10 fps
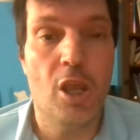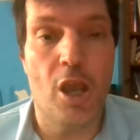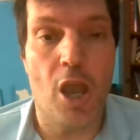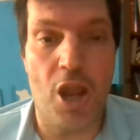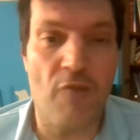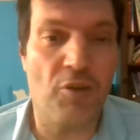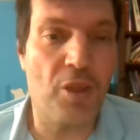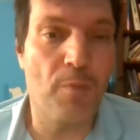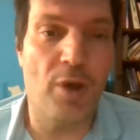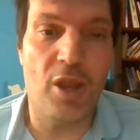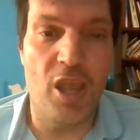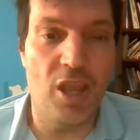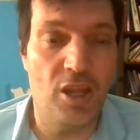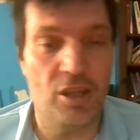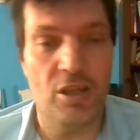and everything, but
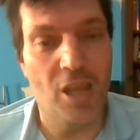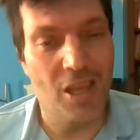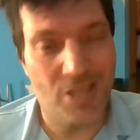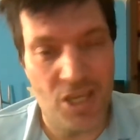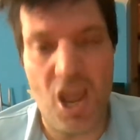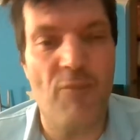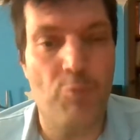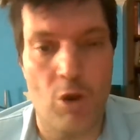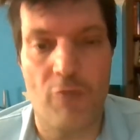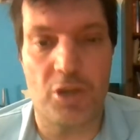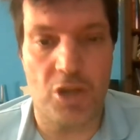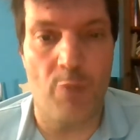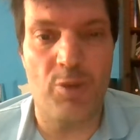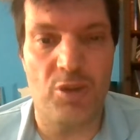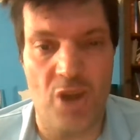it did have more of a
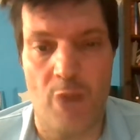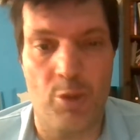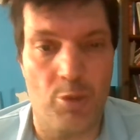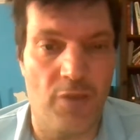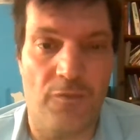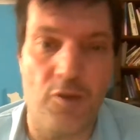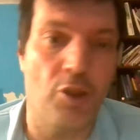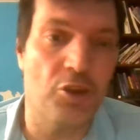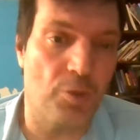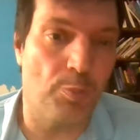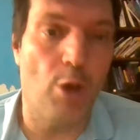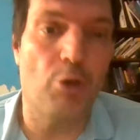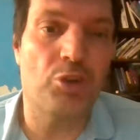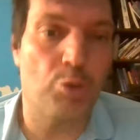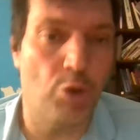WWE feel as
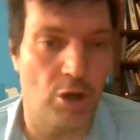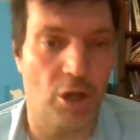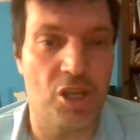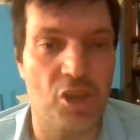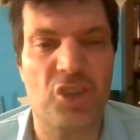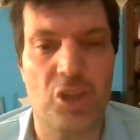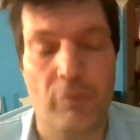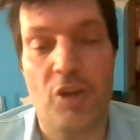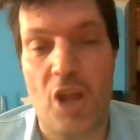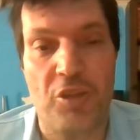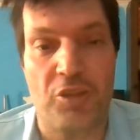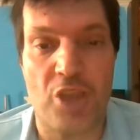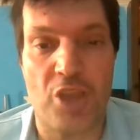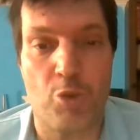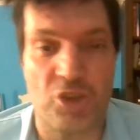opposed to an ECW, and I think
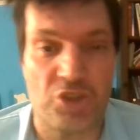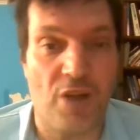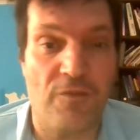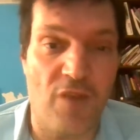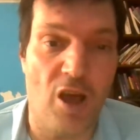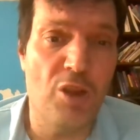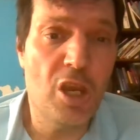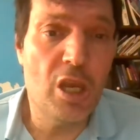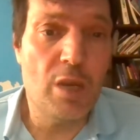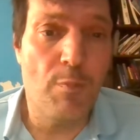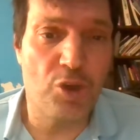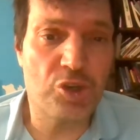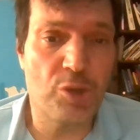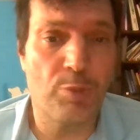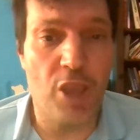that's where she said it failed
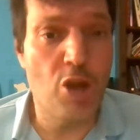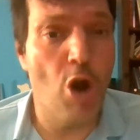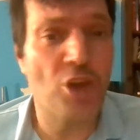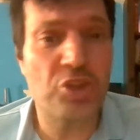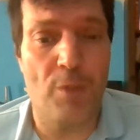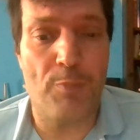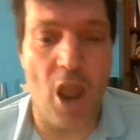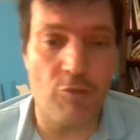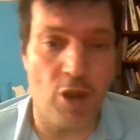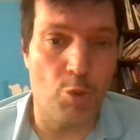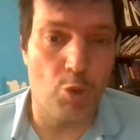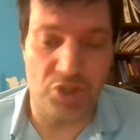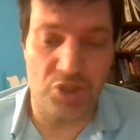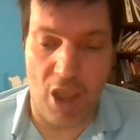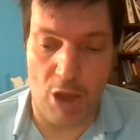miserably. And also the buy rate
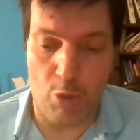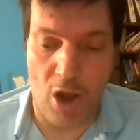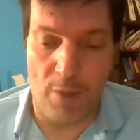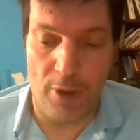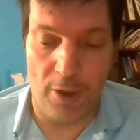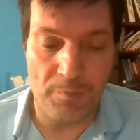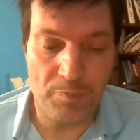was down quite a bit.